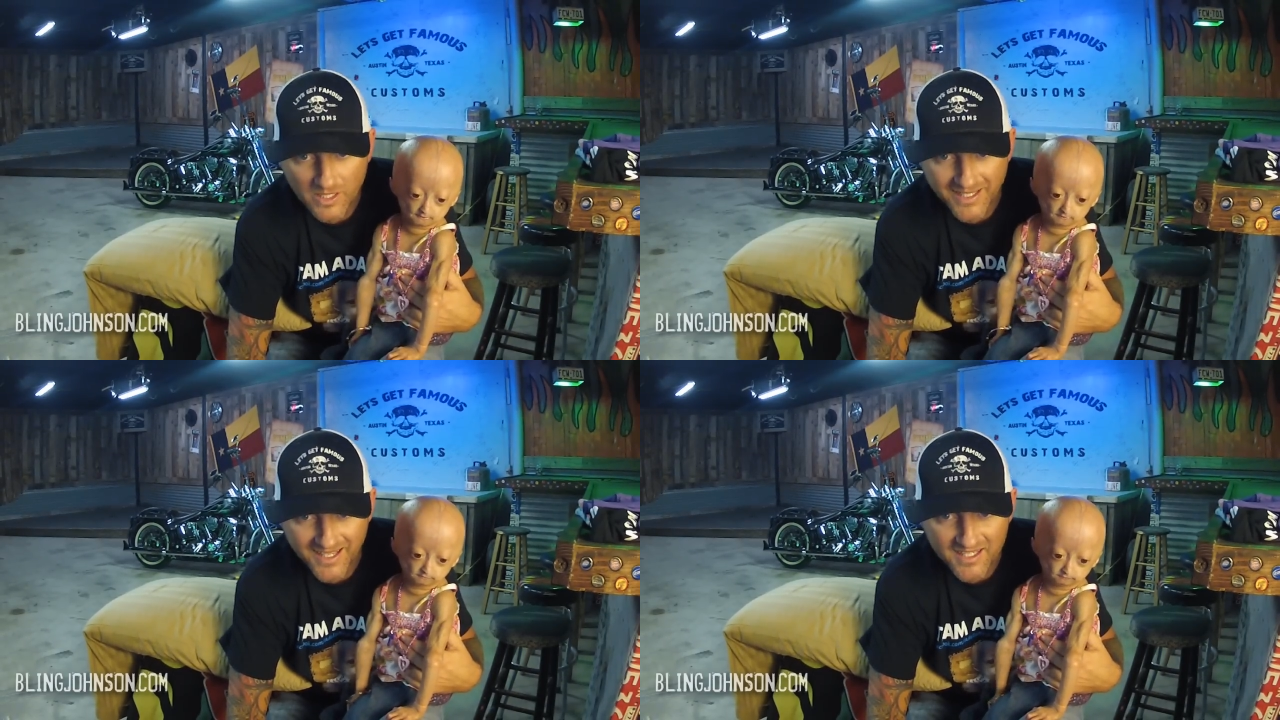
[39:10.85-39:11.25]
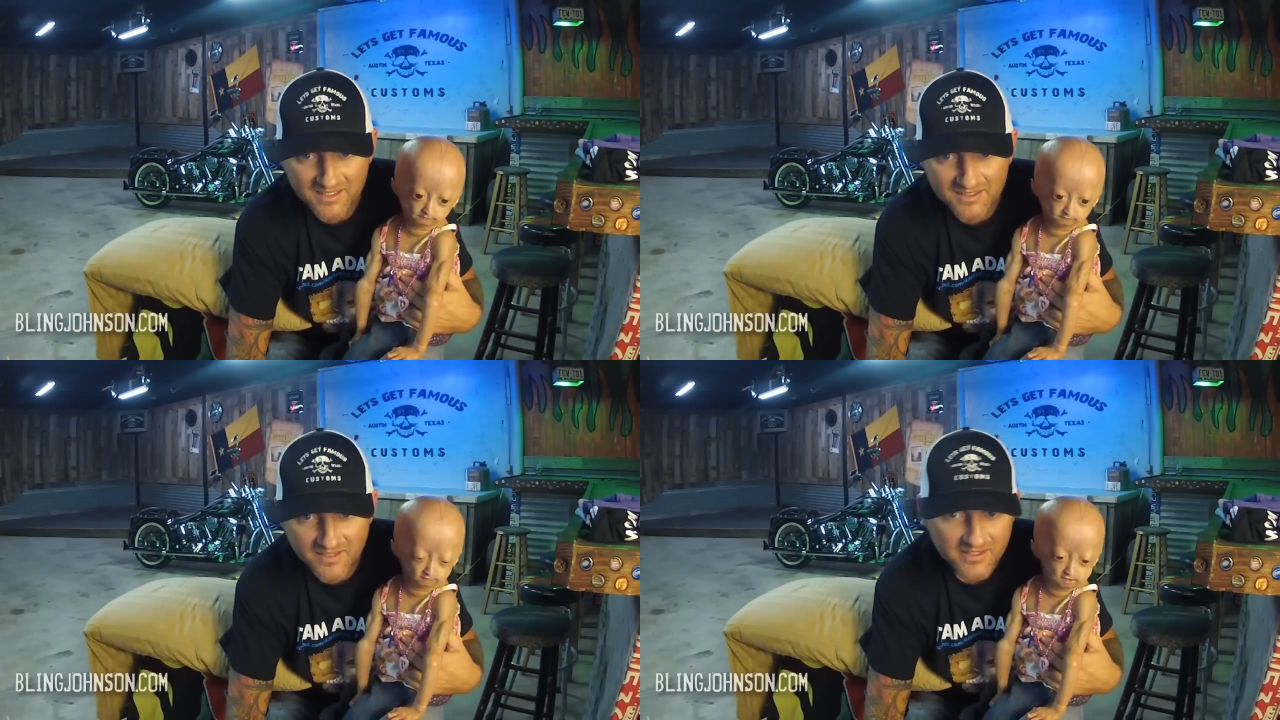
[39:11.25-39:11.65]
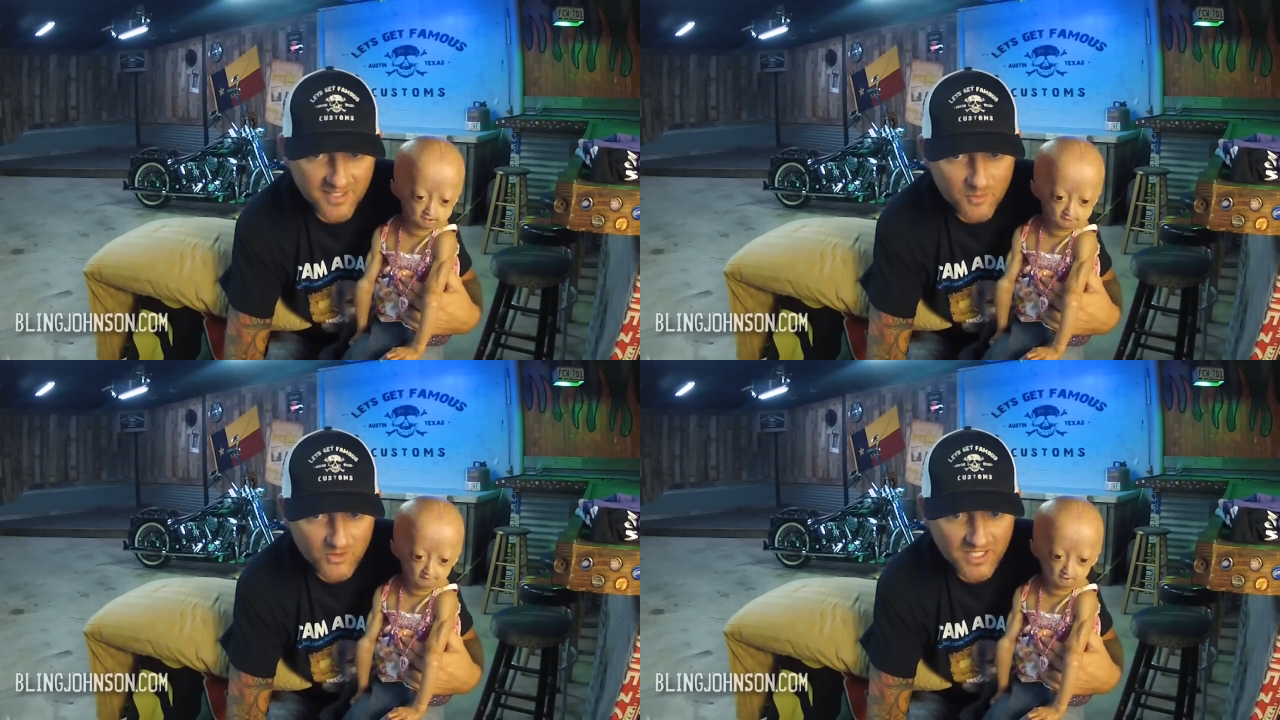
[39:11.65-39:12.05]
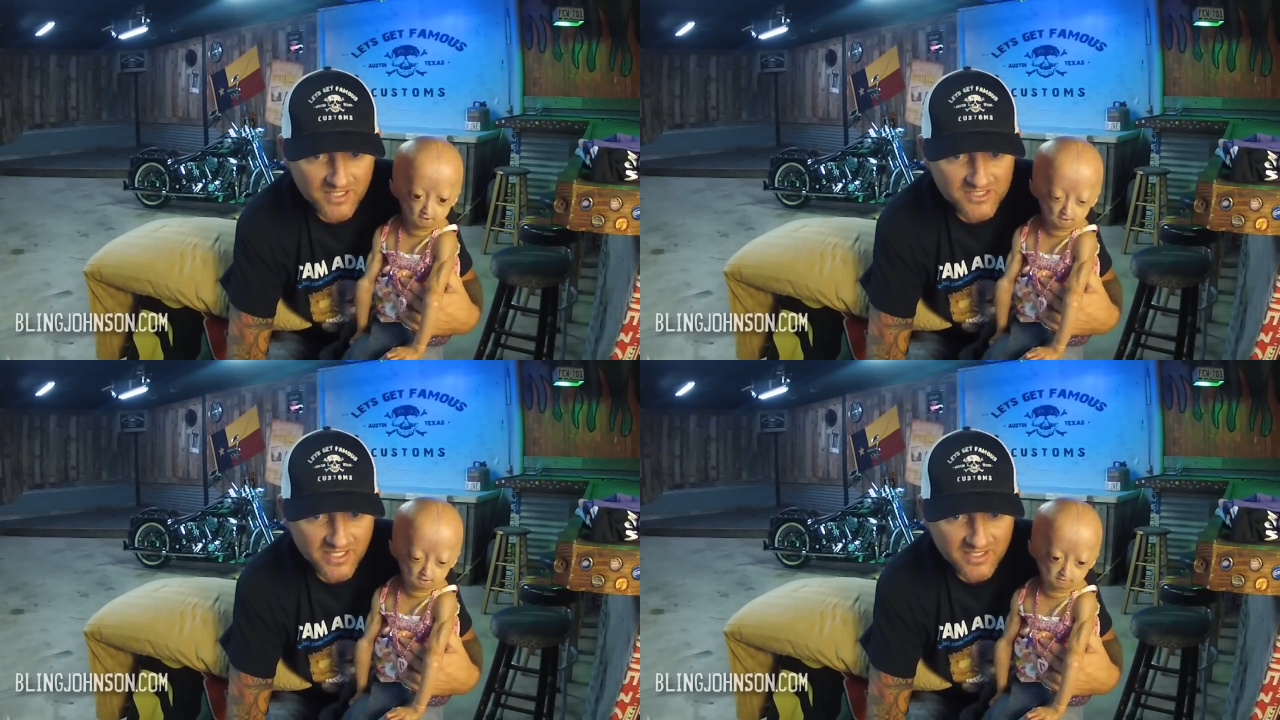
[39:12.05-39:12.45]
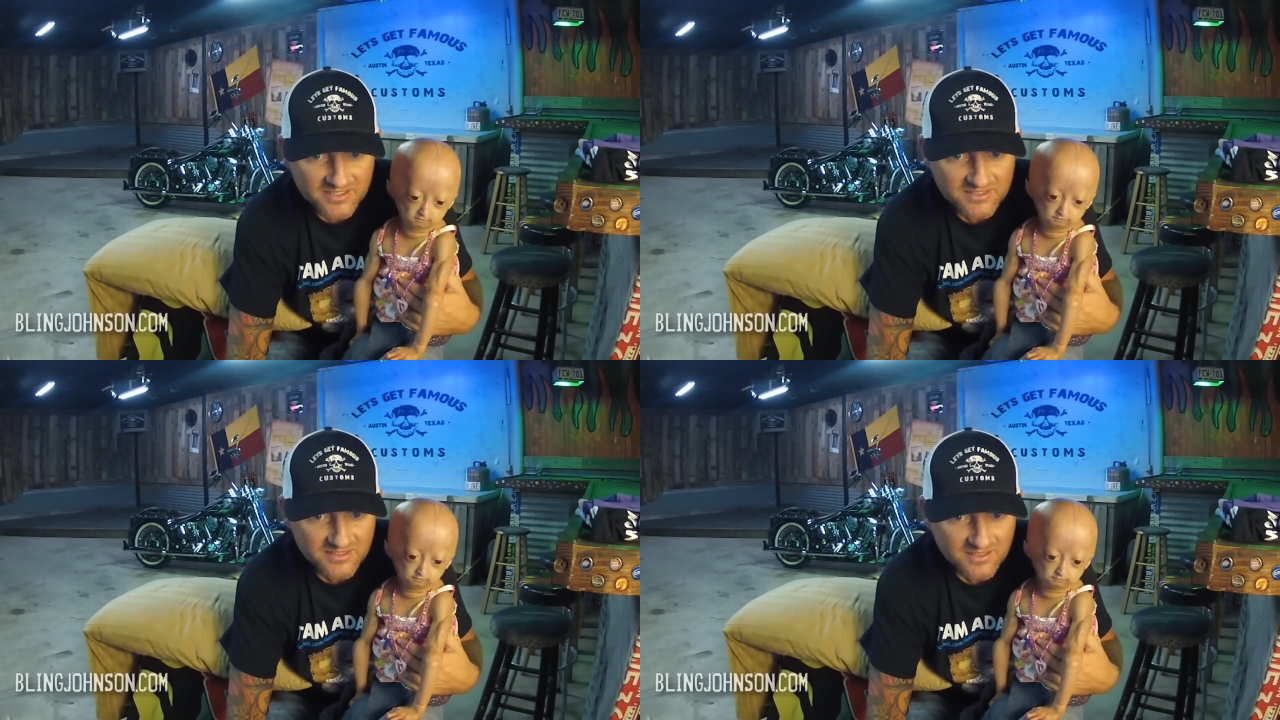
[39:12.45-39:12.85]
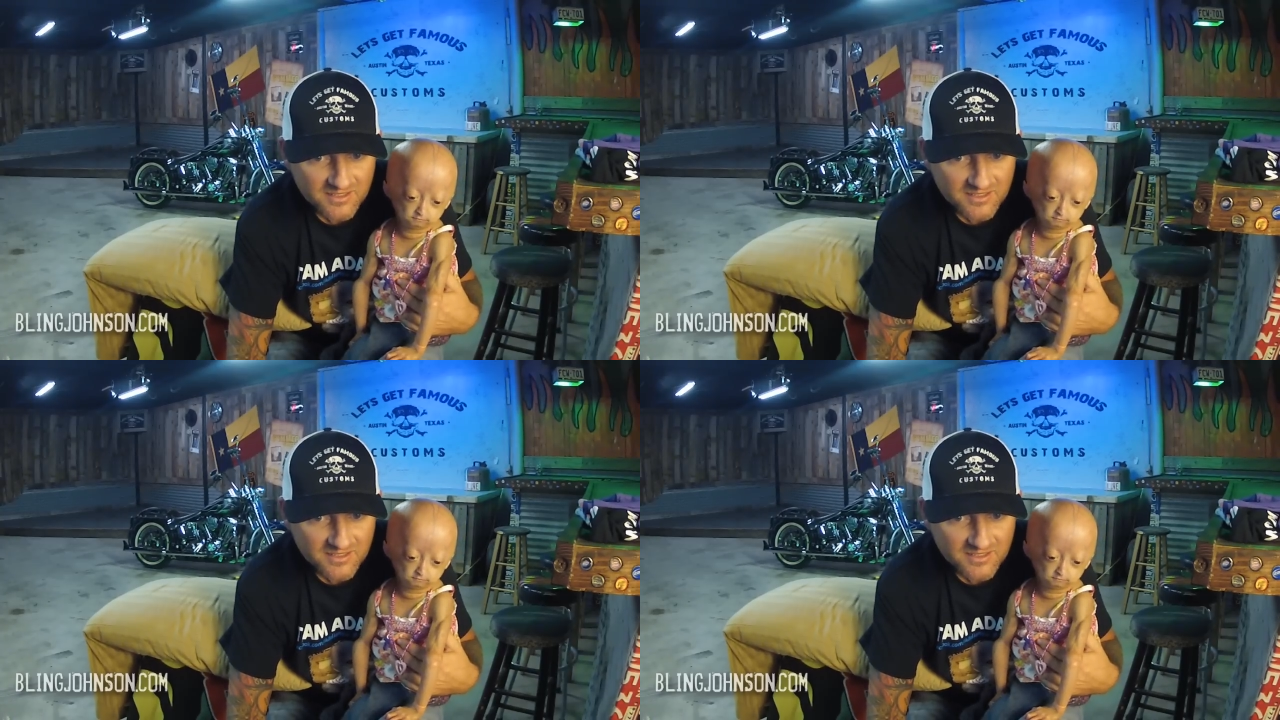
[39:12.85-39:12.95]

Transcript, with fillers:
Speaker 1: Why not? I think they both got a chance.